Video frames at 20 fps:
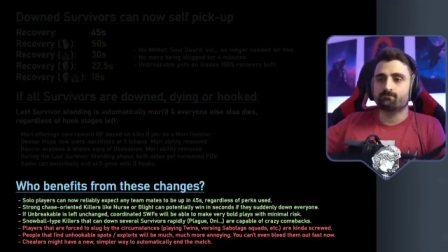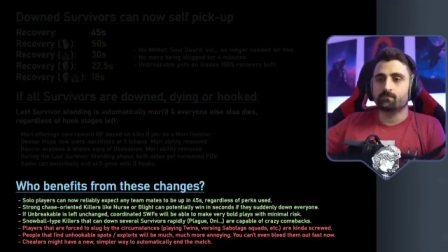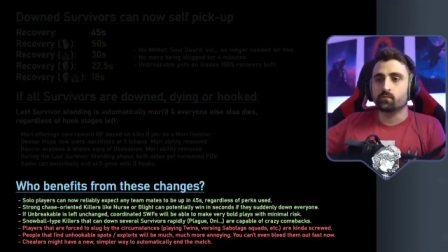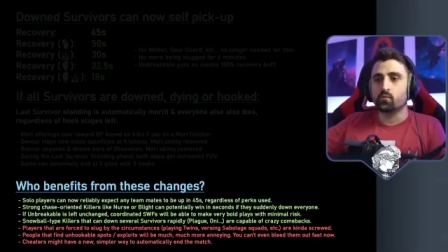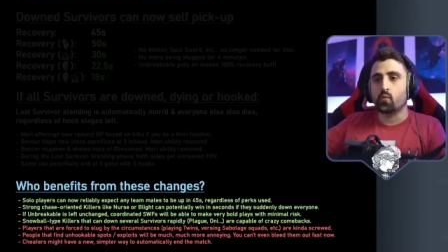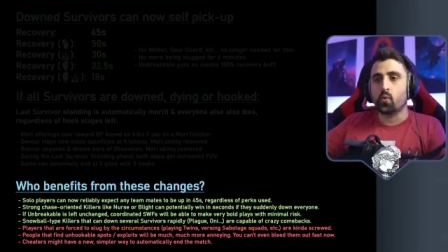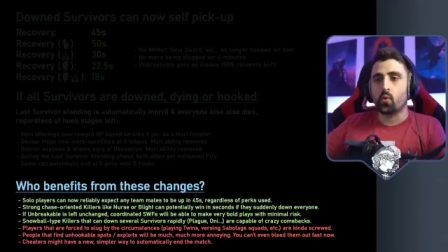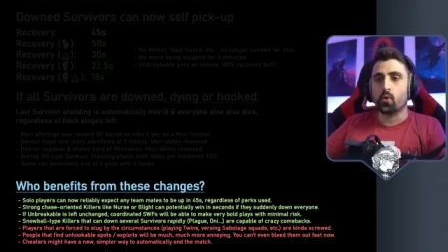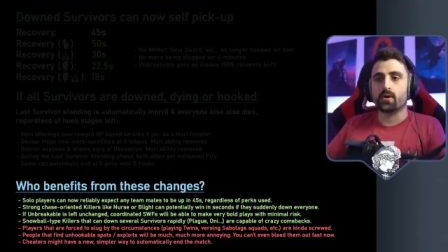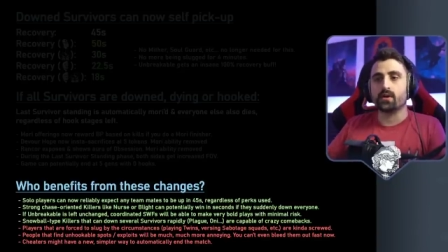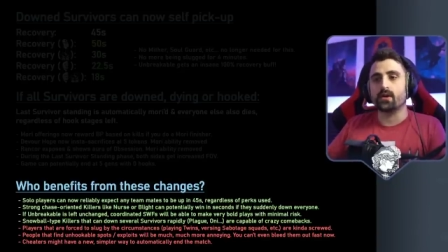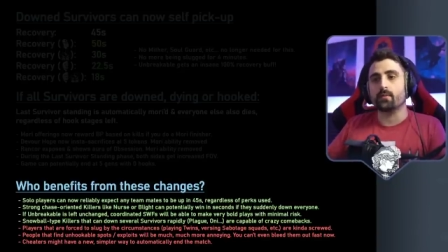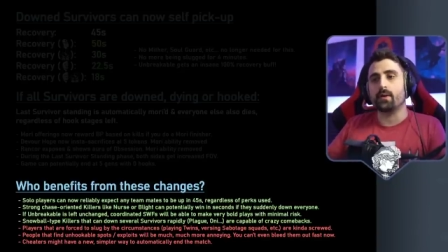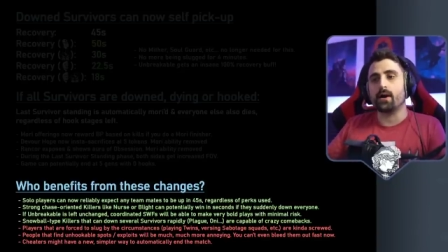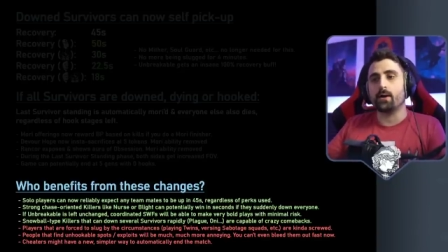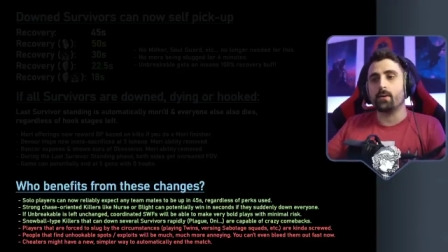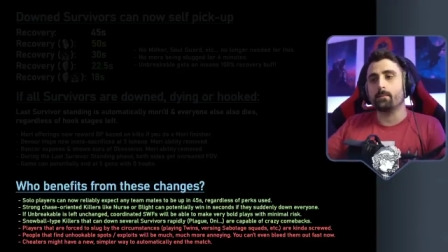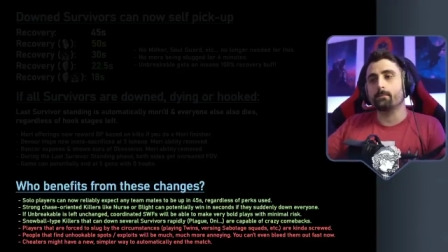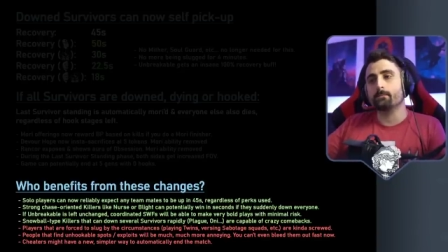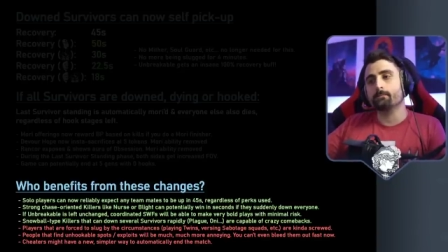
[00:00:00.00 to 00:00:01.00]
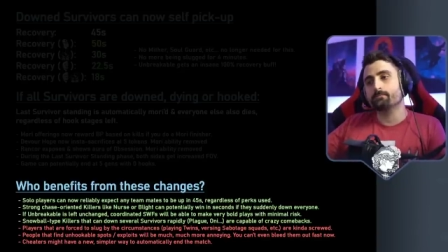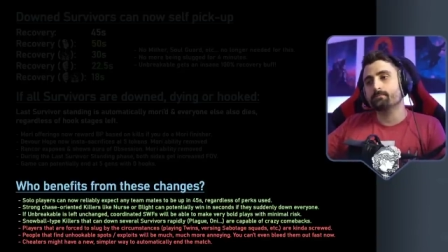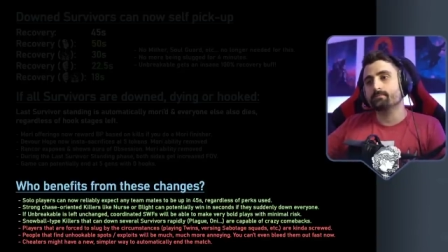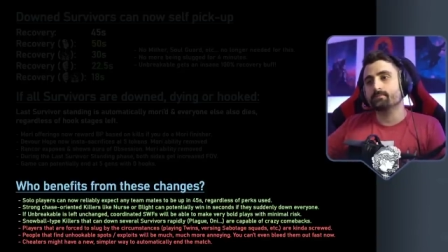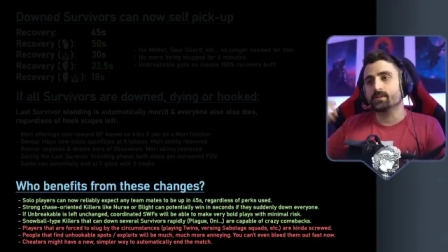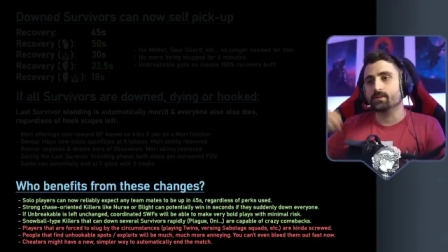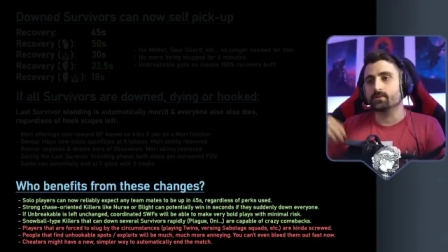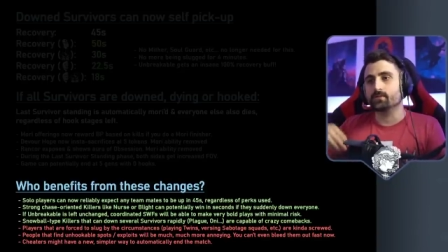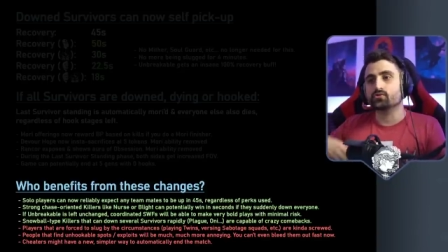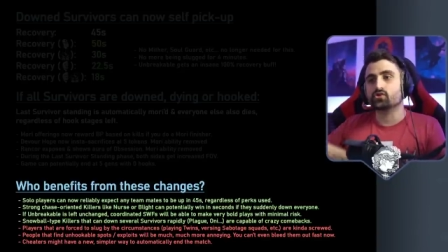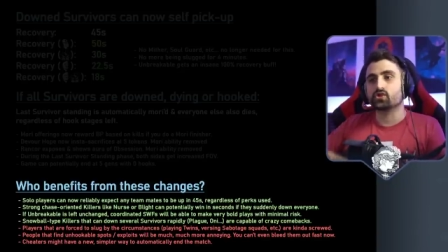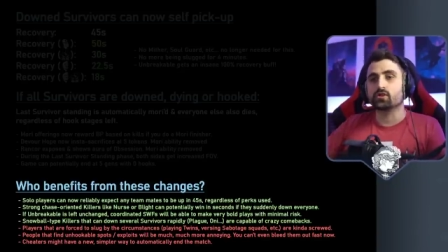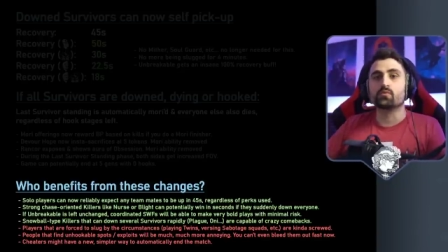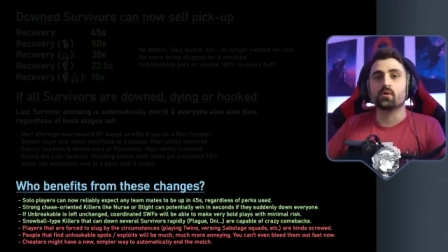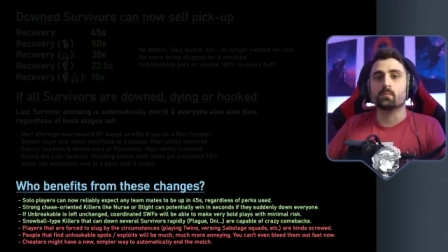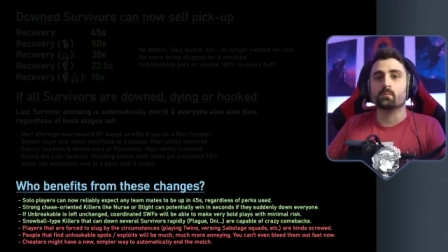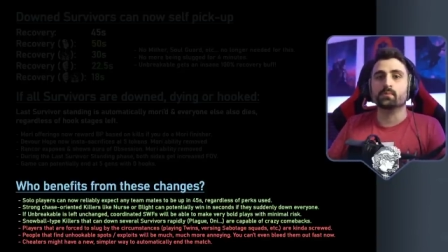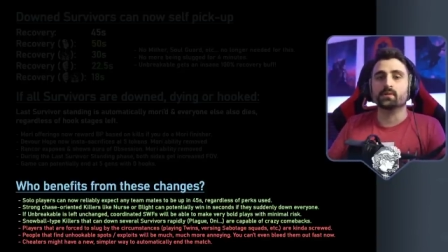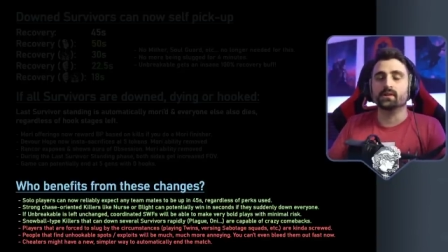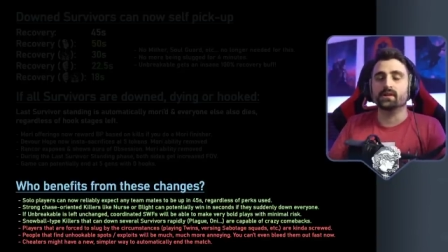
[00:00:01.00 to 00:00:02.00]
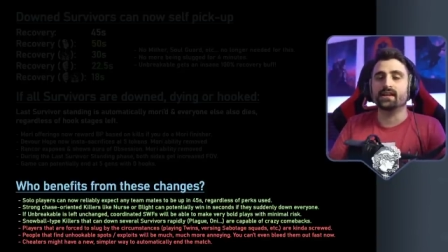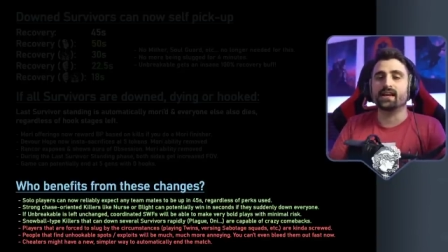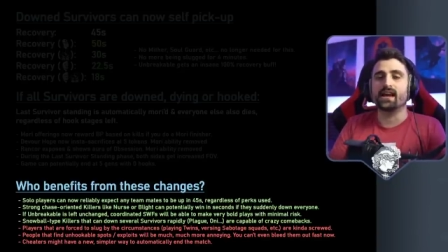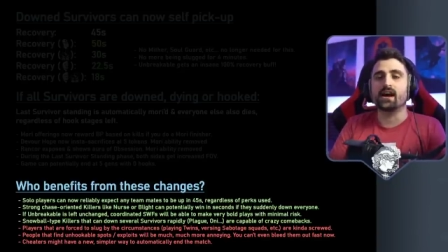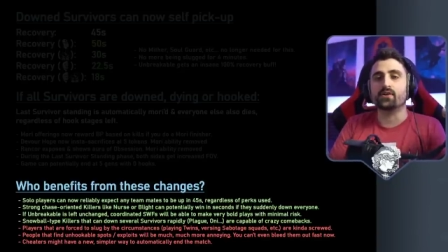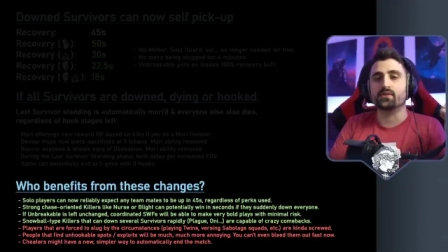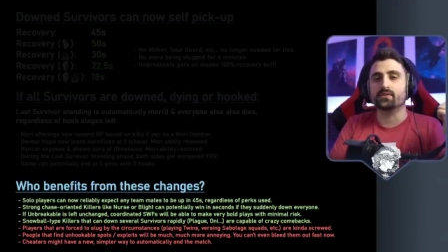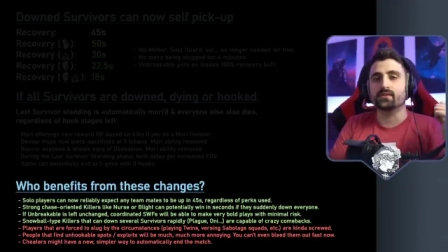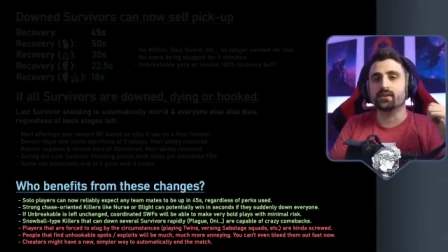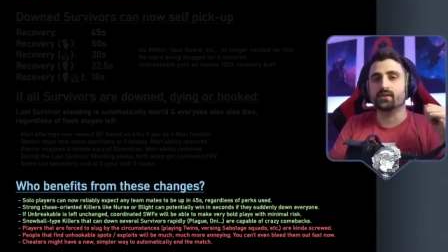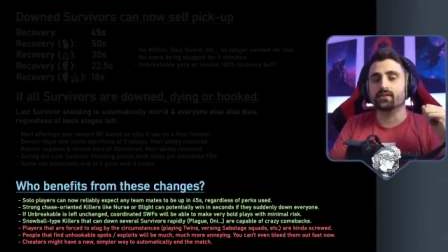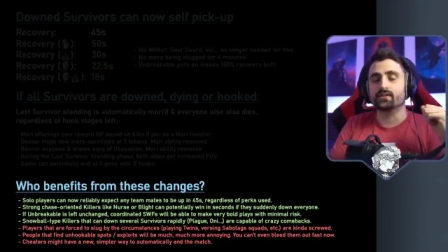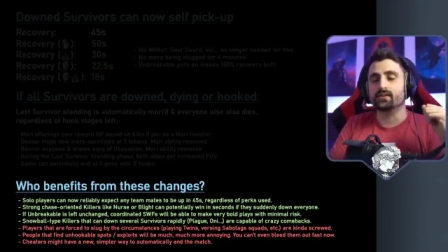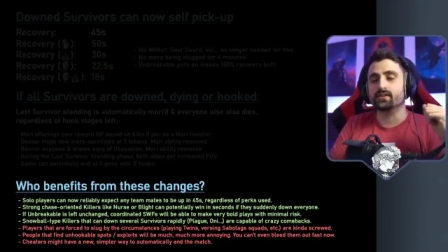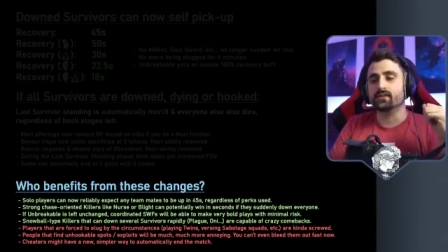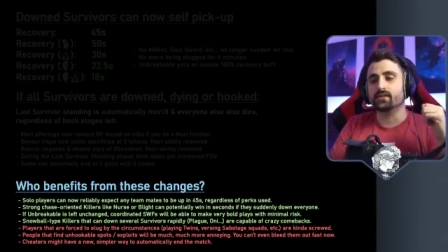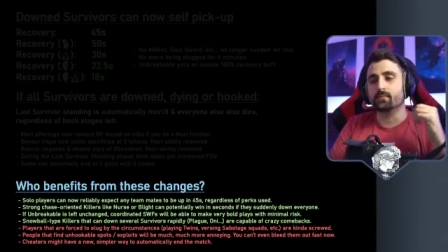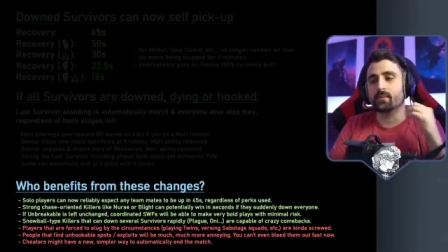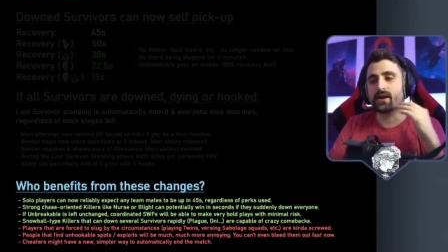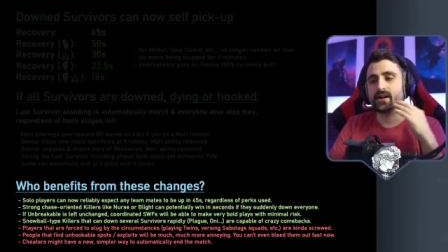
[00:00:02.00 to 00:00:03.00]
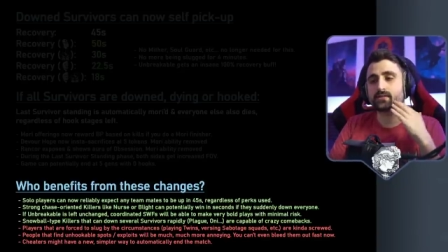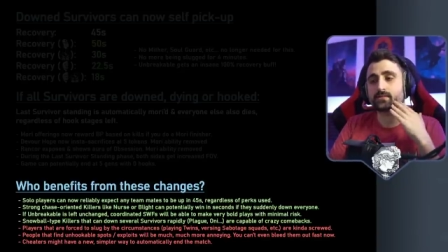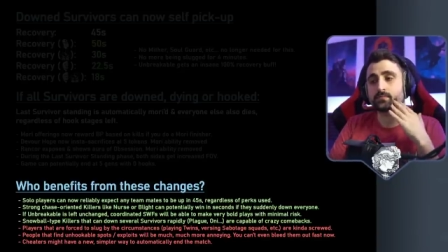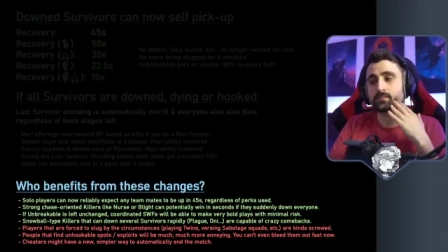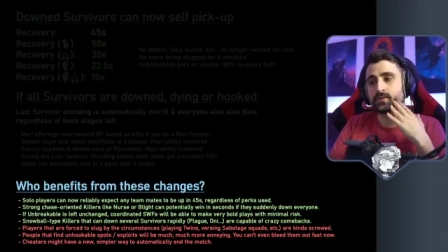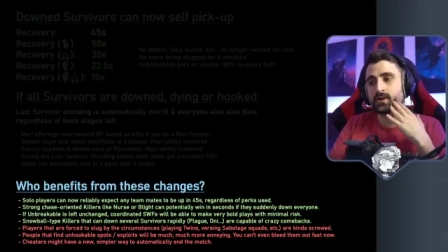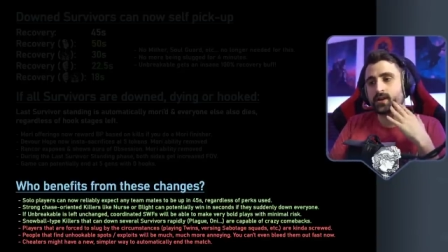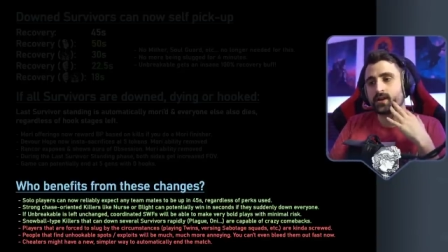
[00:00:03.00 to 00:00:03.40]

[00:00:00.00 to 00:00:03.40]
worry about you know someone bleeding out in the in the match